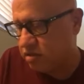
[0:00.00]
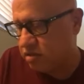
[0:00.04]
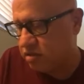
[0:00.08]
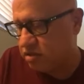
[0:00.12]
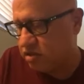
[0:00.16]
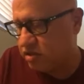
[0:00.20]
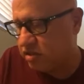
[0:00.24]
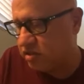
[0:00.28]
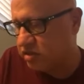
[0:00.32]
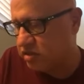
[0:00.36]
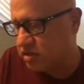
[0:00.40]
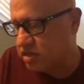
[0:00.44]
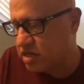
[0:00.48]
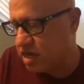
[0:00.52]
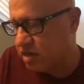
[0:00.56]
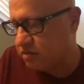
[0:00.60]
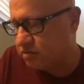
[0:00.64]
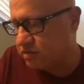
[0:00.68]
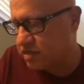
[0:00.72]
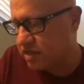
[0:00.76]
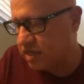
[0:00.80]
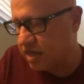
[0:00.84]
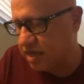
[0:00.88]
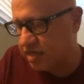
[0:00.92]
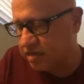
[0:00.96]
She stopped
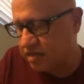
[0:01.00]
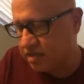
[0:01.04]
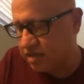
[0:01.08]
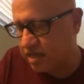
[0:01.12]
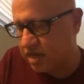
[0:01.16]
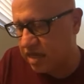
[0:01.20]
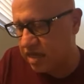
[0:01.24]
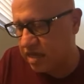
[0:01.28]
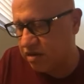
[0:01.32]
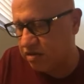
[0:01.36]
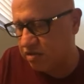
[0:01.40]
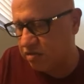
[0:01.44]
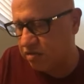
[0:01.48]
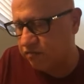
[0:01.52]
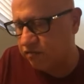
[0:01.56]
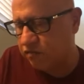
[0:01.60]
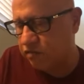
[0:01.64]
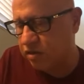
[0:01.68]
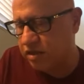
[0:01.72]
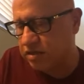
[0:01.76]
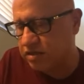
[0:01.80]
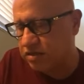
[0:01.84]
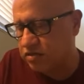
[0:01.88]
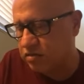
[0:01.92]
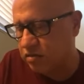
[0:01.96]
to light the candle of
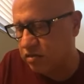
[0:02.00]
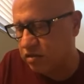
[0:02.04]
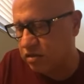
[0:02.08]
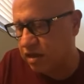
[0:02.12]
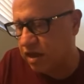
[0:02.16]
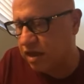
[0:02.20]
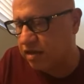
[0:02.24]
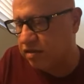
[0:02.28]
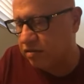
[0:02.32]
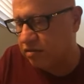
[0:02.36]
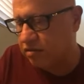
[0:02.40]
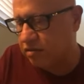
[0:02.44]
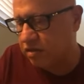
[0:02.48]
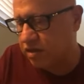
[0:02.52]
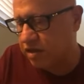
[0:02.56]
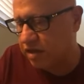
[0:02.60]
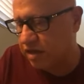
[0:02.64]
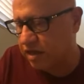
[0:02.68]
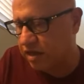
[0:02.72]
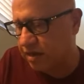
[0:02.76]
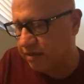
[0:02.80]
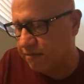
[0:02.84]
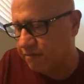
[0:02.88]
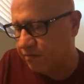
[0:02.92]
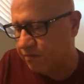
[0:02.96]
Juan Soldado
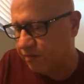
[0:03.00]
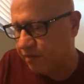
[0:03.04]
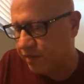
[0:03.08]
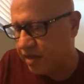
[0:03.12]
again